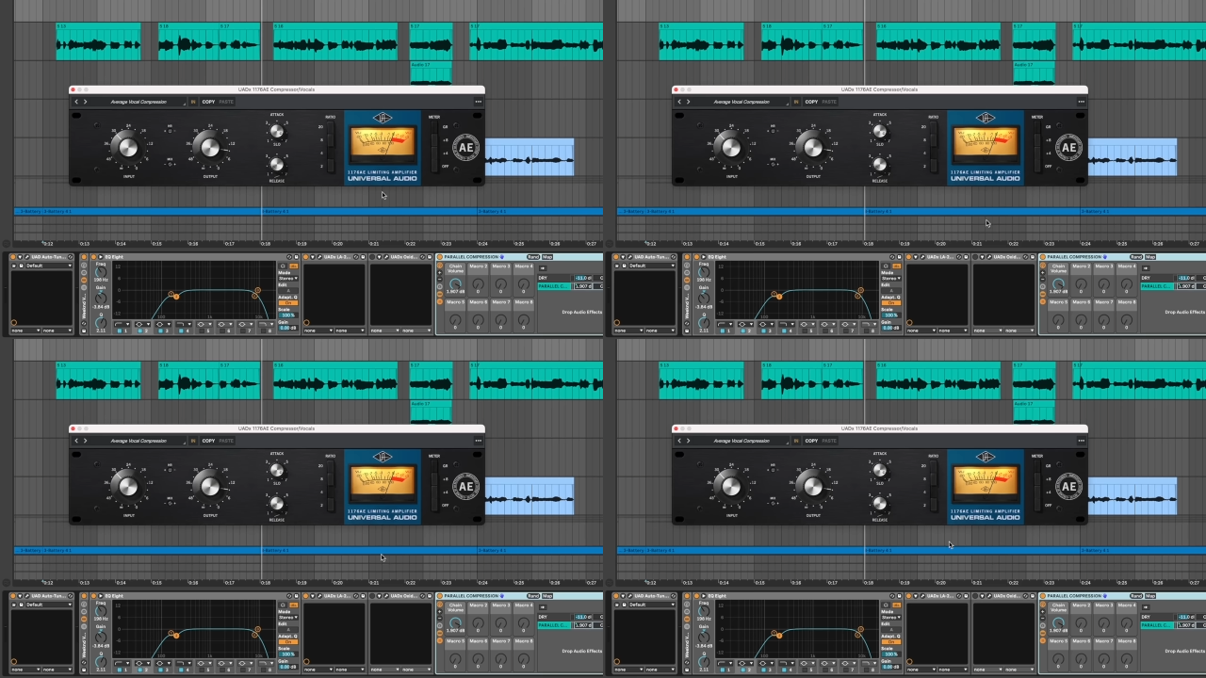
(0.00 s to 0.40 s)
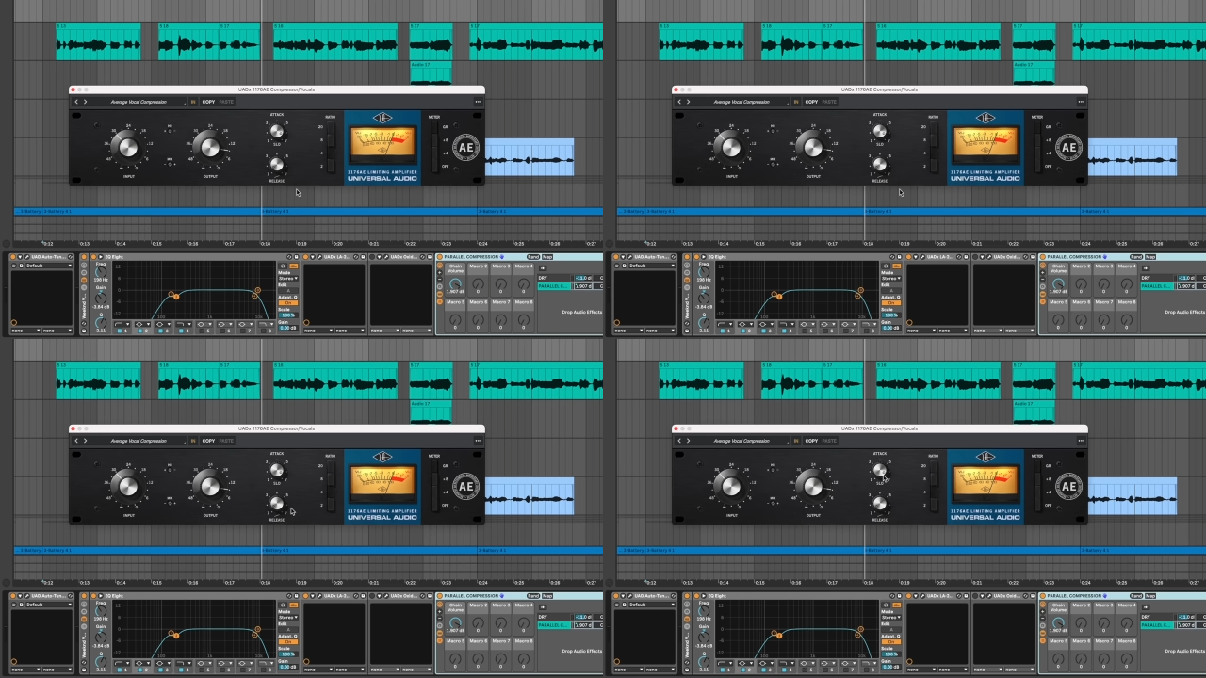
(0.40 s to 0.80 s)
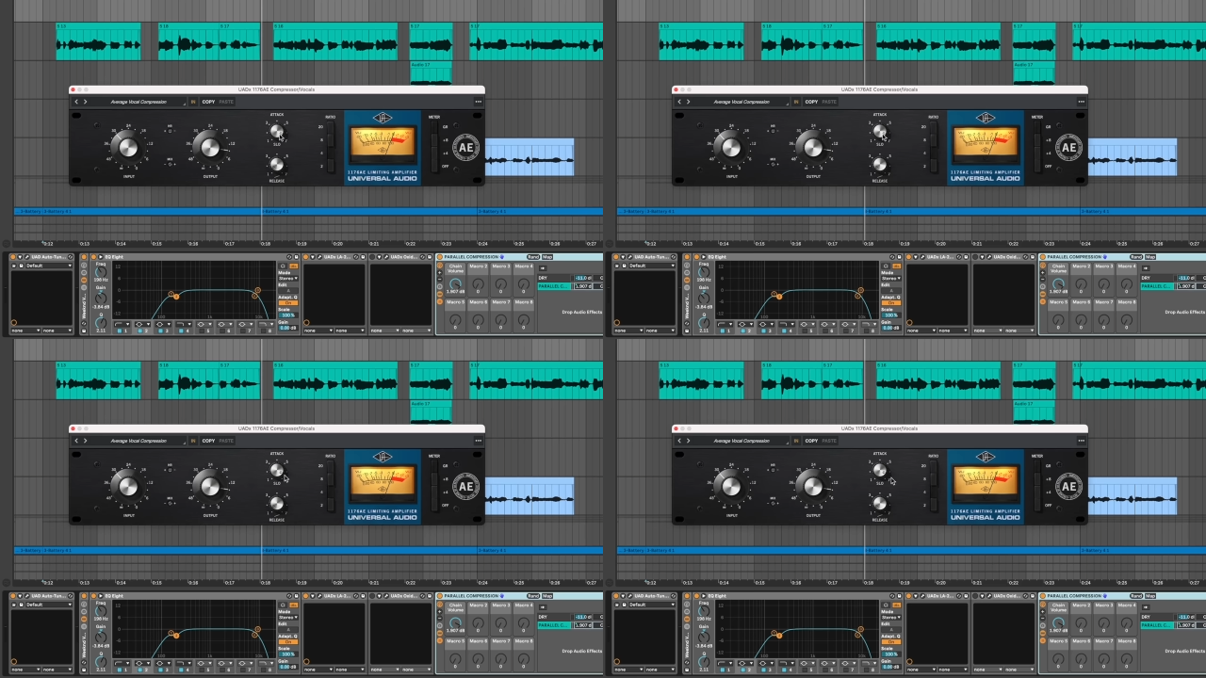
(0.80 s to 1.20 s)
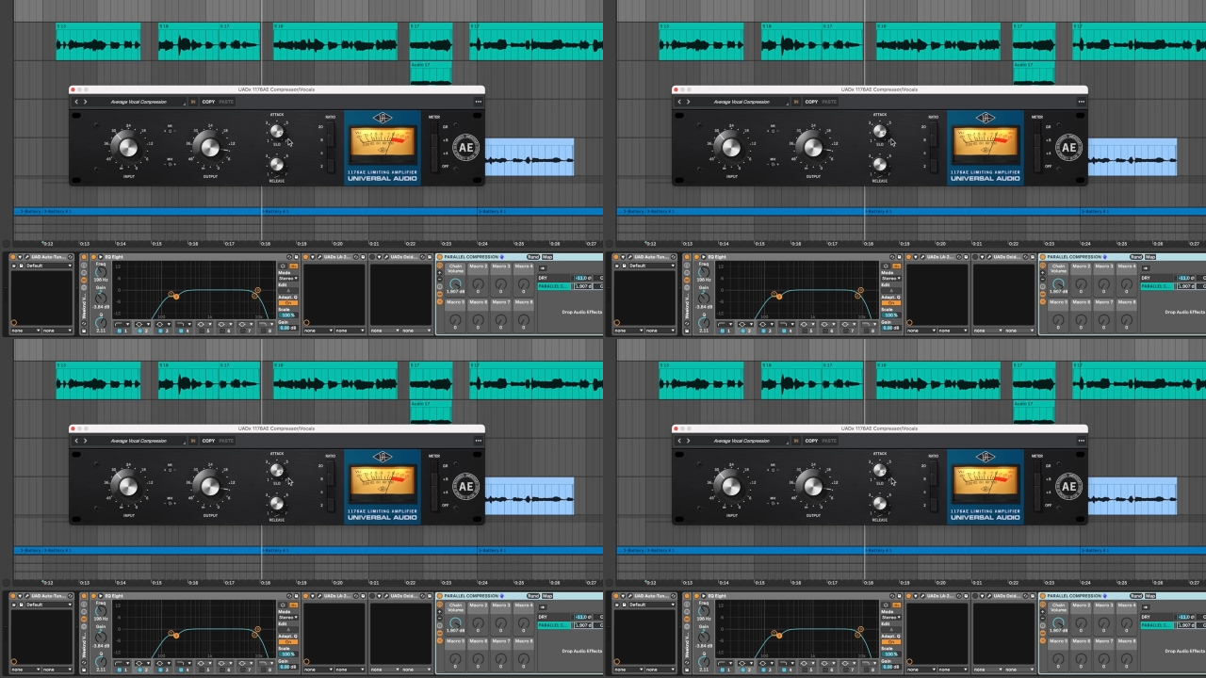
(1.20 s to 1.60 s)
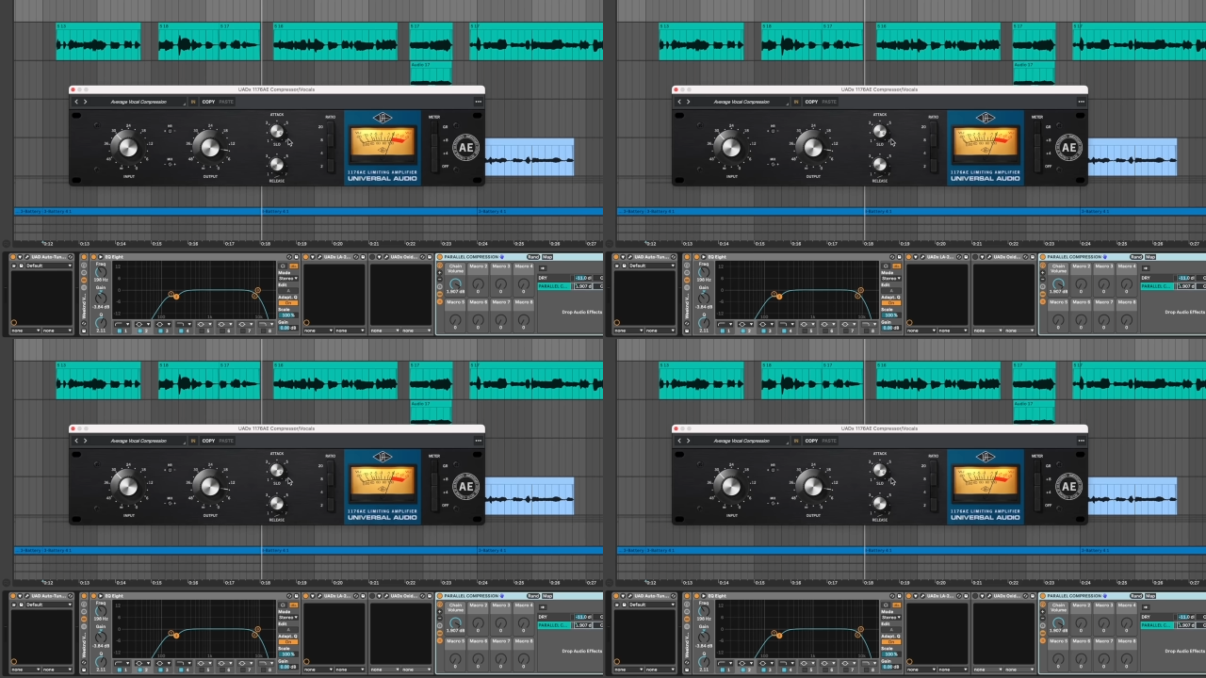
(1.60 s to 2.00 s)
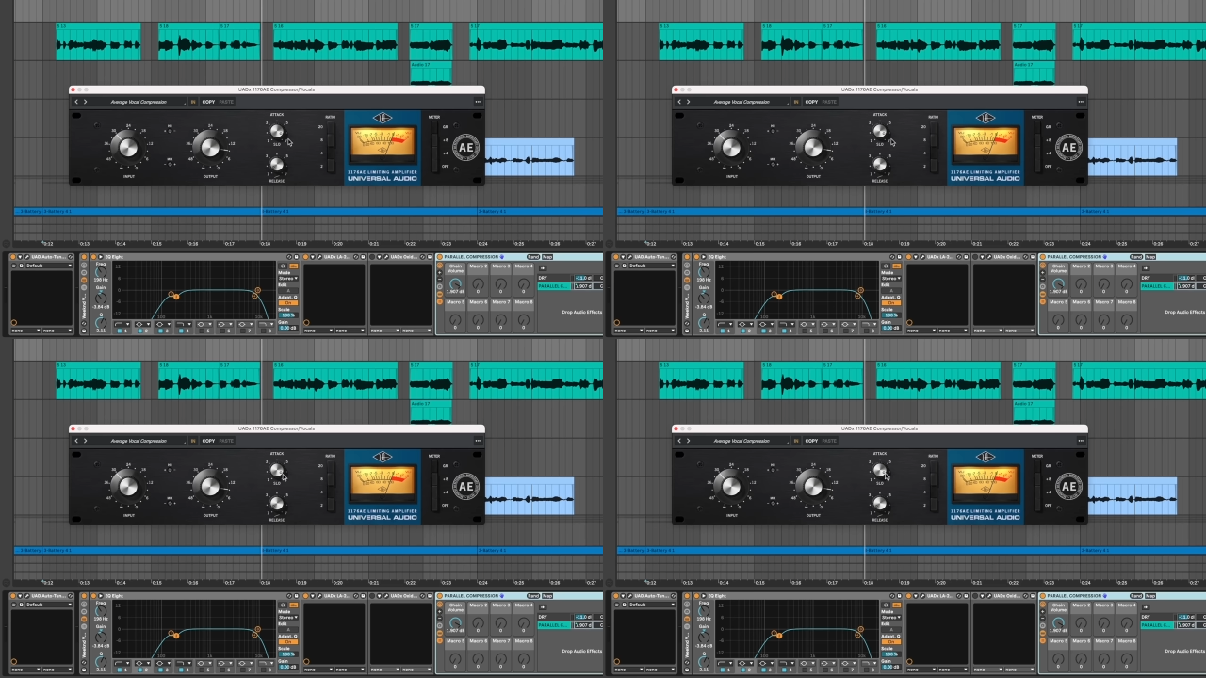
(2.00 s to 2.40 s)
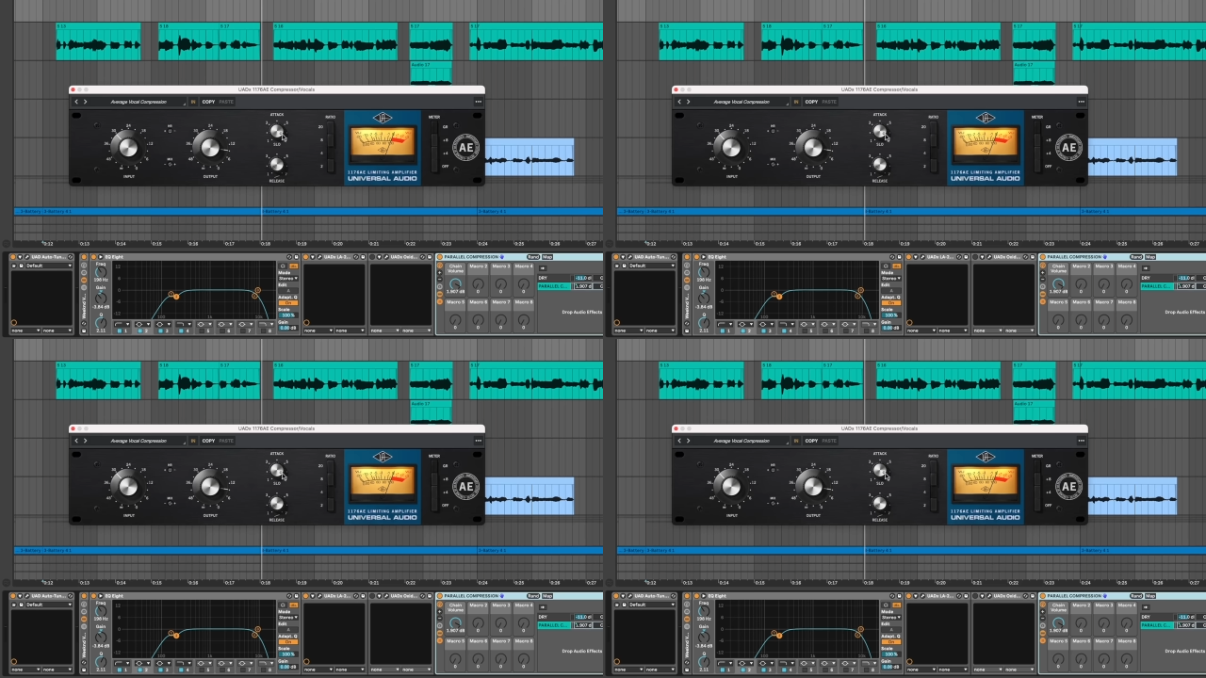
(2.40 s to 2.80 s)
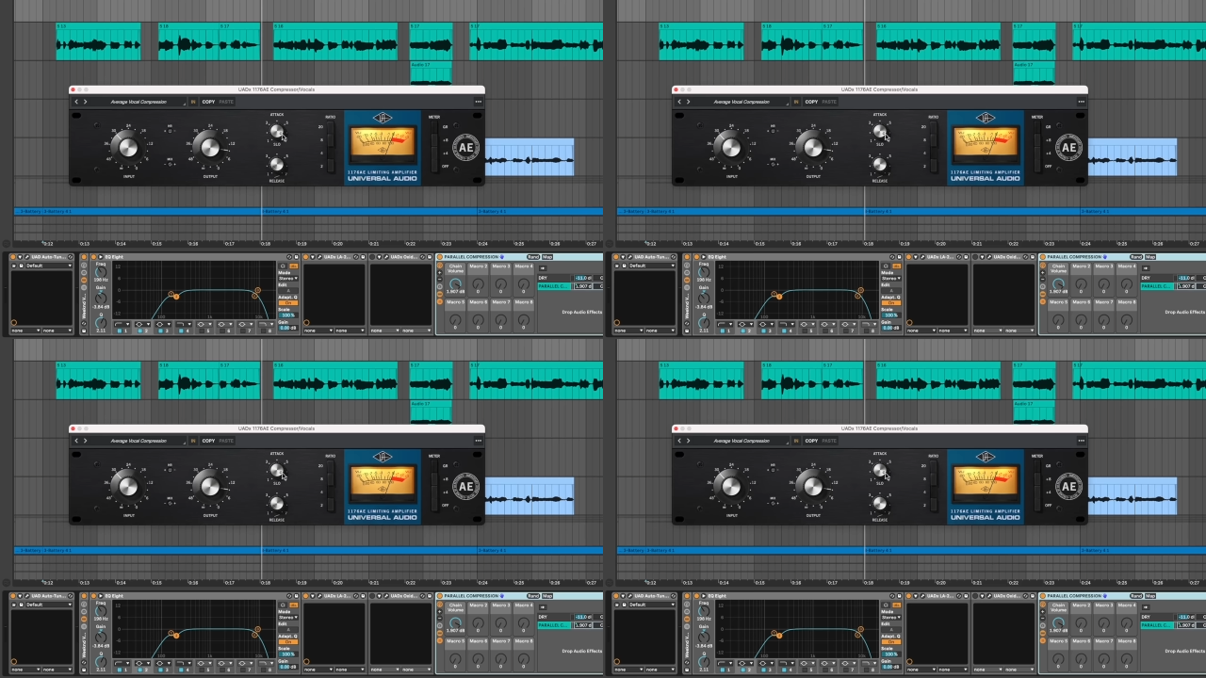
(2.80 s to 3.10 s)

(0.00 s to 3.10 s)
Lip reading: No face is visible, so there are no lips to read.